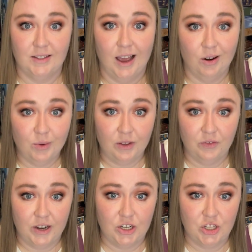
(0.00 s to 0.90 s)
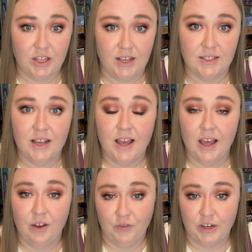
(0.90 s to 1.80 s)
How do I finish things
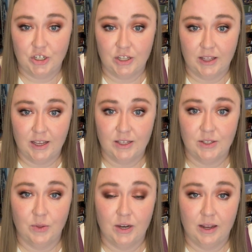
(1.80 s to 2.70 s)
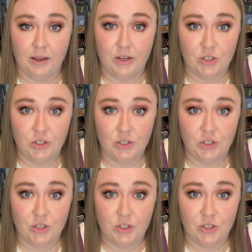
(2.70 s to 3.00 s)
efficiently so that I